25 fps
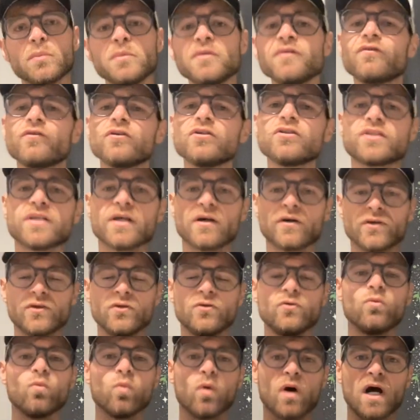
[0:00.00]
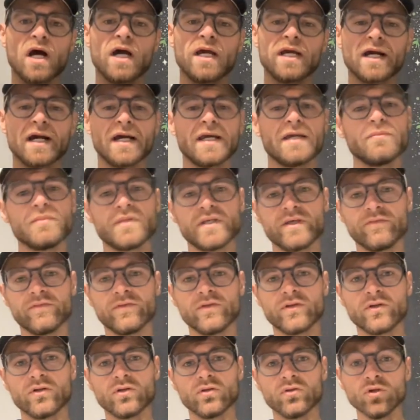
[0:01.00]
me first tell you why I'm
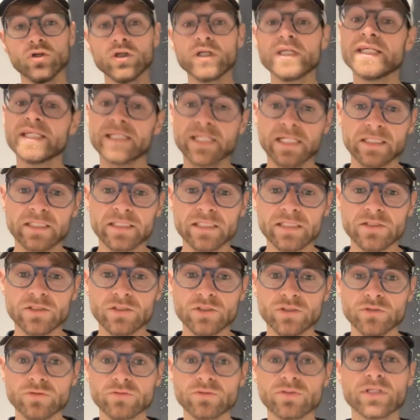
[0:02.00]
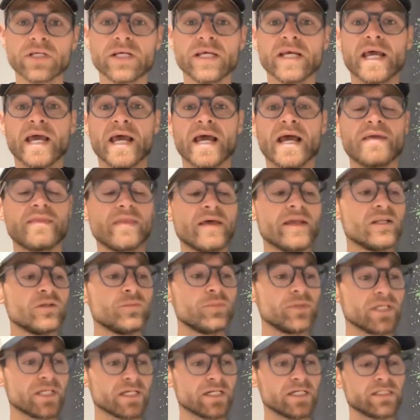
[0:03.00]
even looking at these shoes. And that is
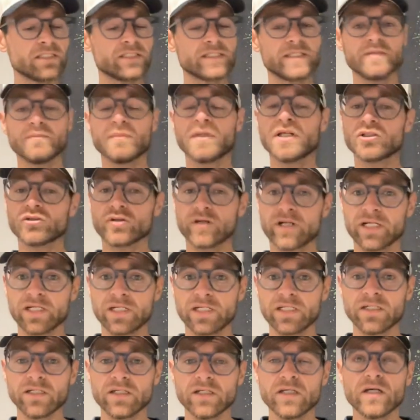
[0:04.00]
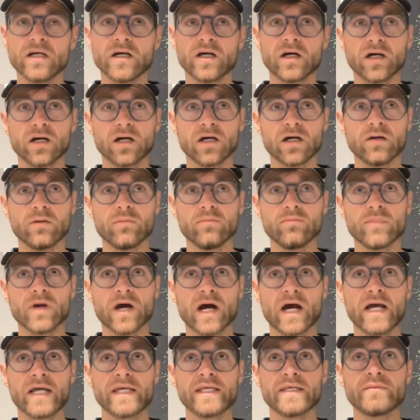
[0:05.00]
because in my training,
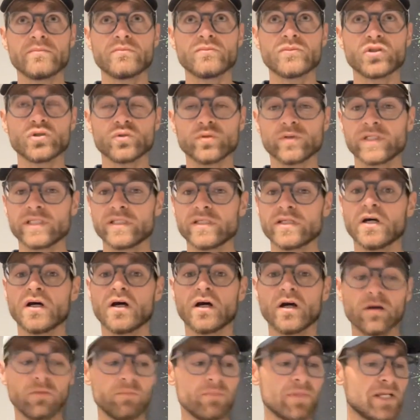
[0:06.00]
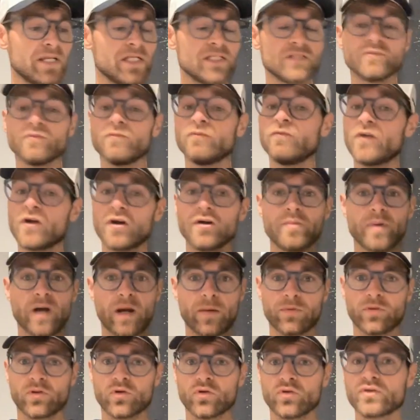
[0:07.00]
I am doing, and it's very
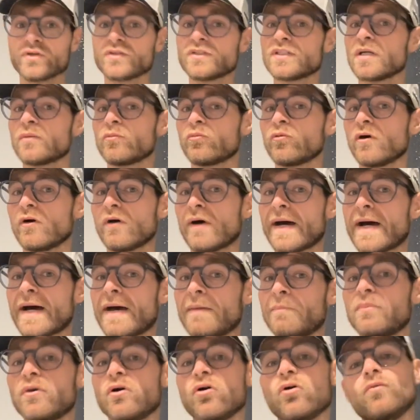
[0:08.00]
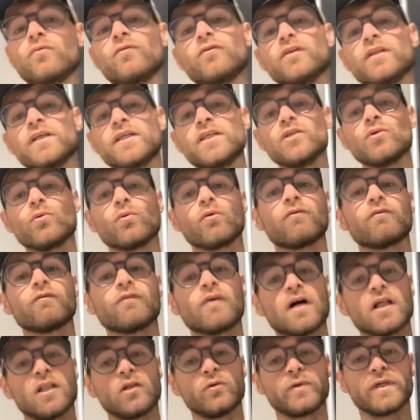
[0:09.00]
popular on the Supwell app. Hopefully, you are
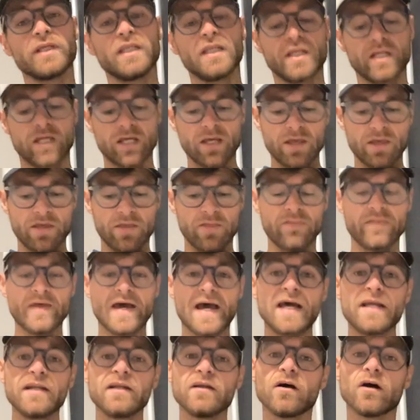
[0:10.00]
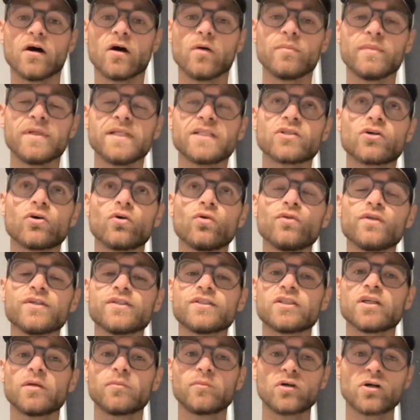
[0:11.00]
following that. It's called the
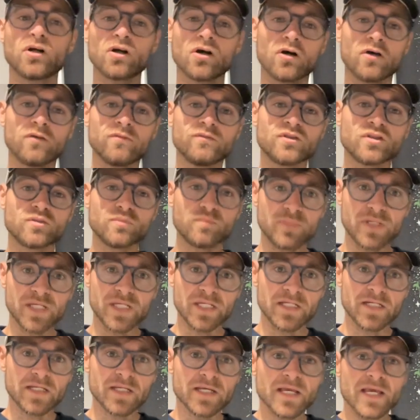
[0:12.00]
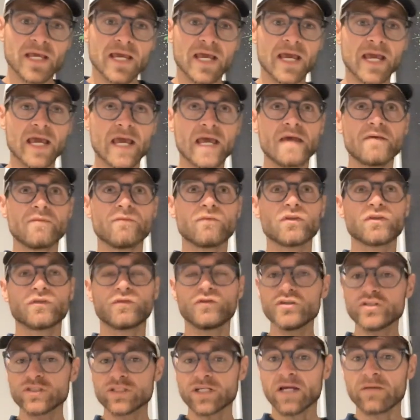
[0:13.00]
Summer of Speed. And for the
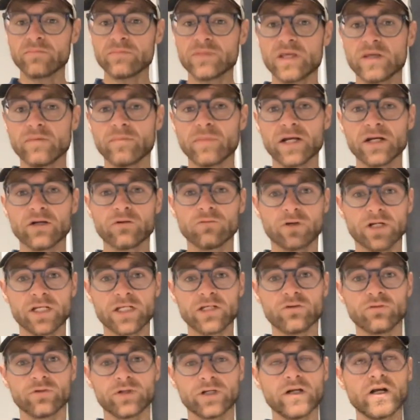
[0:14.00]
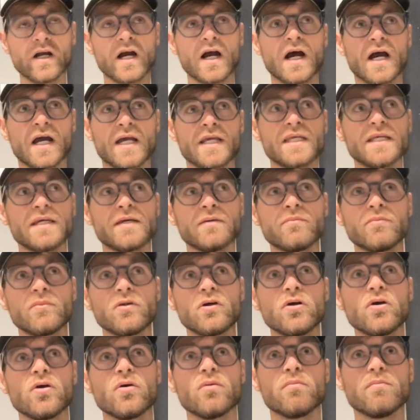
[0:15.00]
first time in my running career, I
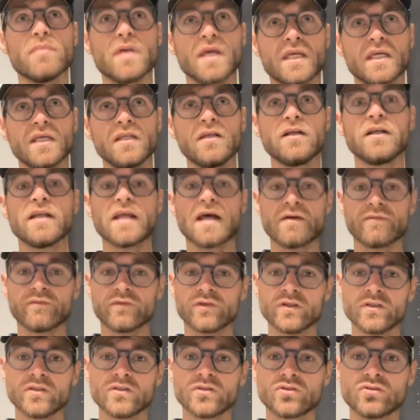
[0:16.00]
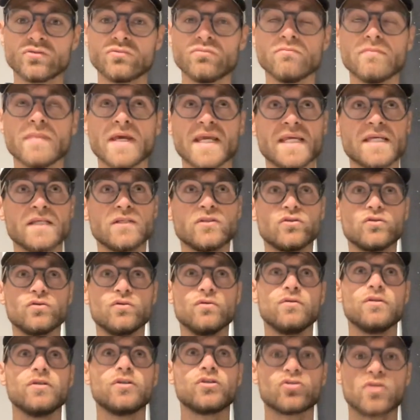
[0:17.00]
am making an effort to make it
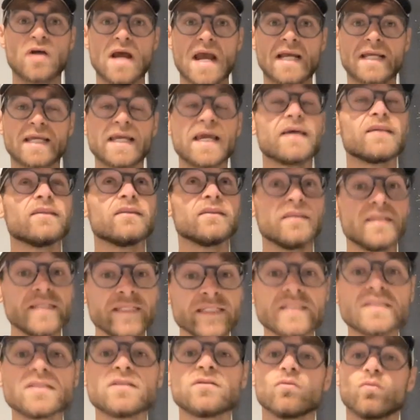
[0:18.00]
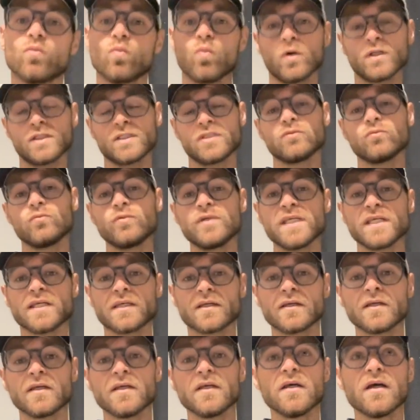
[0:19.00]
to the track at least once a
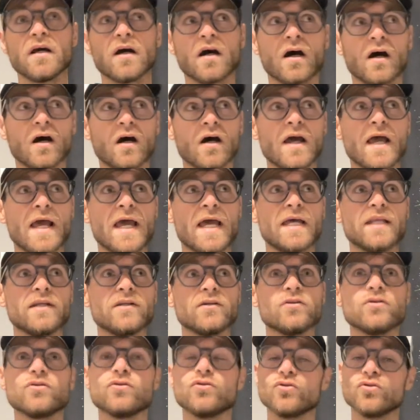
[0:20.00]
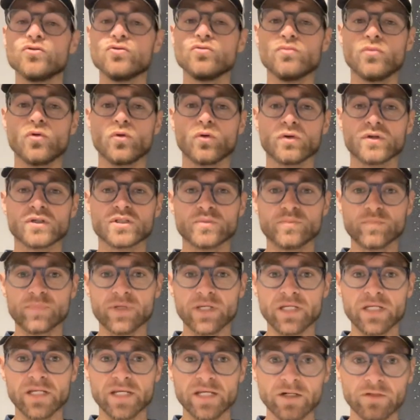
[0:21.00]
week and do more
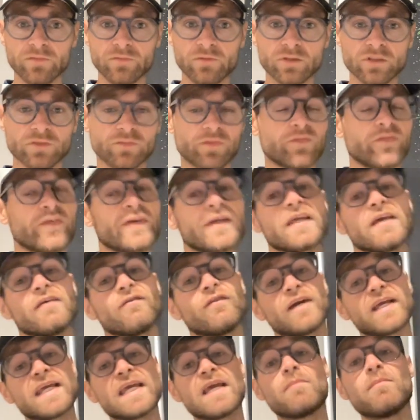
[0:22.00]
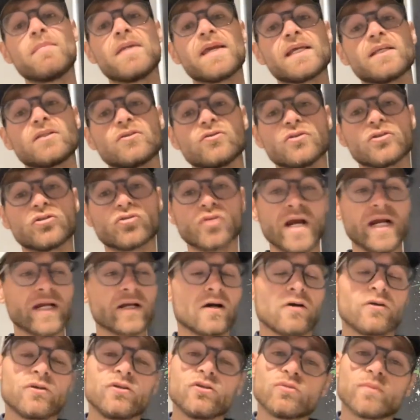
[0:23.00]
speed intervals. If I can't make it to the track,
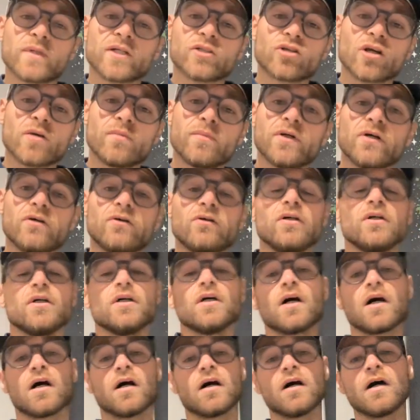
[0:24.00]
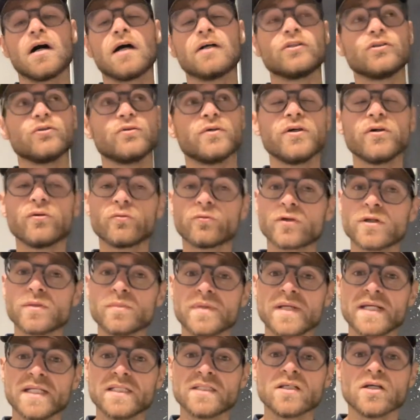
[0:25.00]
I'll use my treadmill, I'll do hill
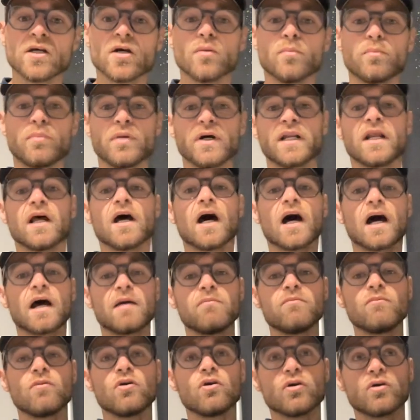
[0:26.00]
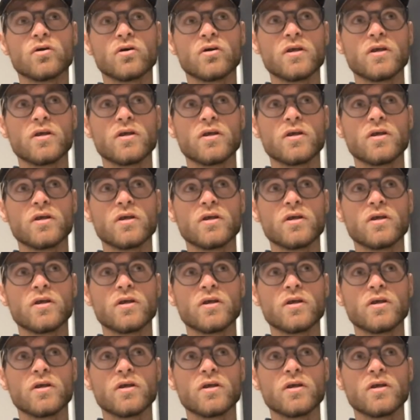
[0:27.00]
repeats, but I'm